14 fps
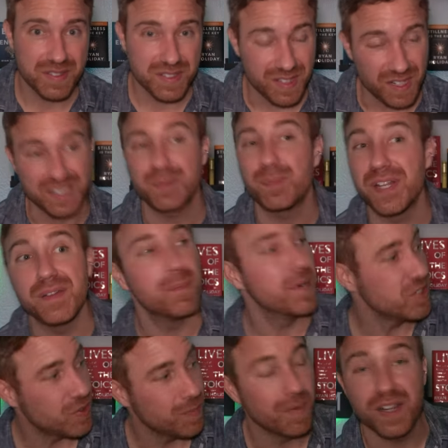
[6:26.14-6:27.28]
not spend a bunch
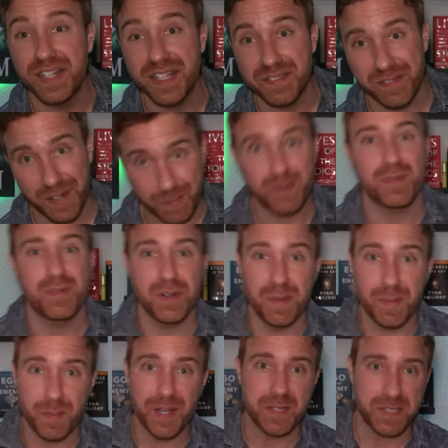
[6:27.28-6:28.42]
of money right before I'm
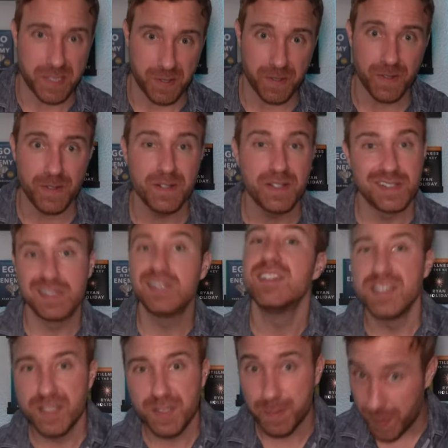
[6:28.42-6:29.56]
about to go
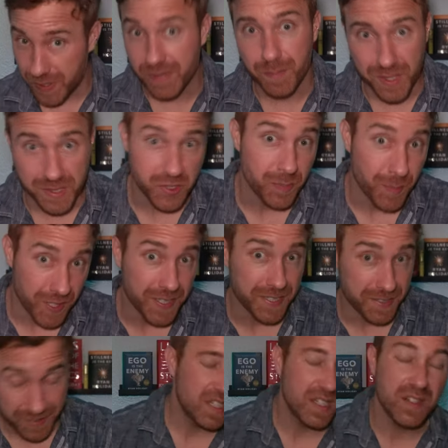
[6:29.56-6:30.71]
spend a bunch of money.
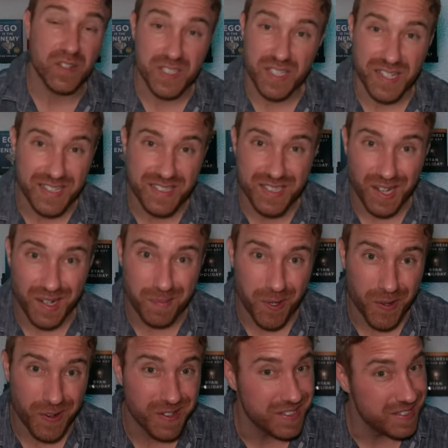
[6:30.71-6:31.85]
And our second
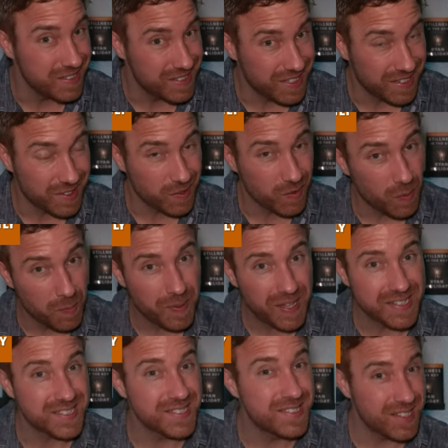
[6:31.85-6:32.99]
sidebar is that the Global
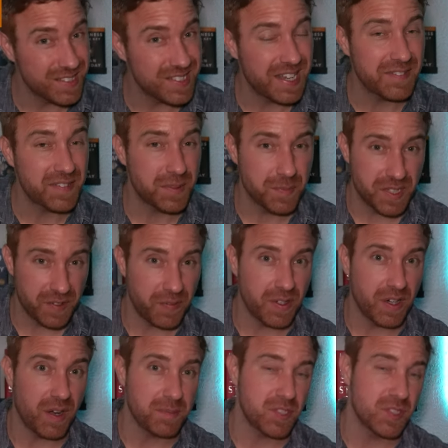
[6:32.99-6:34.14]
Pass does have some different
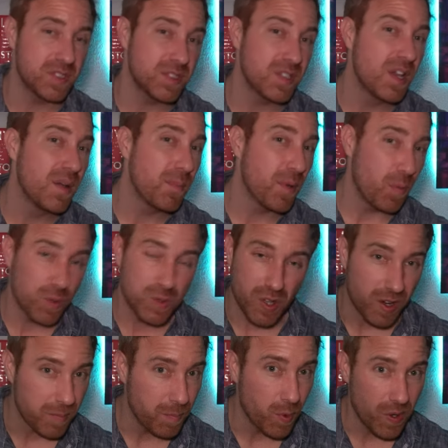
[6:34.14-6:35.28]
options, but we'll
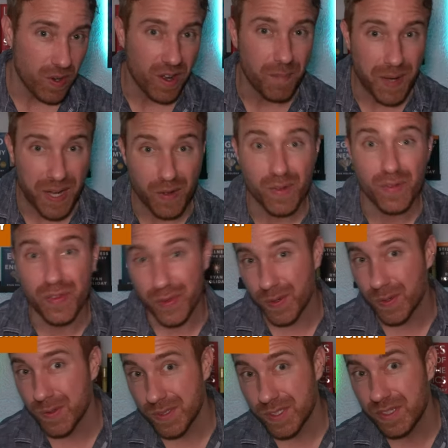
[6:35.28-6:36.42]
talk more about
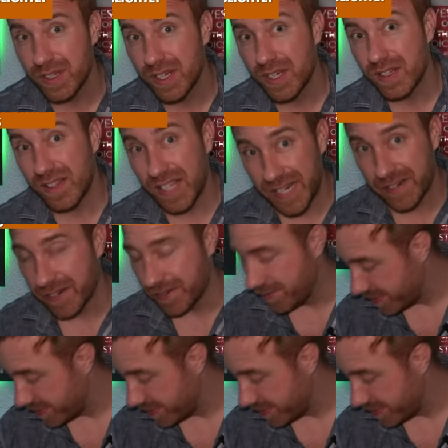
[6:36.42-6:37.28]
those later.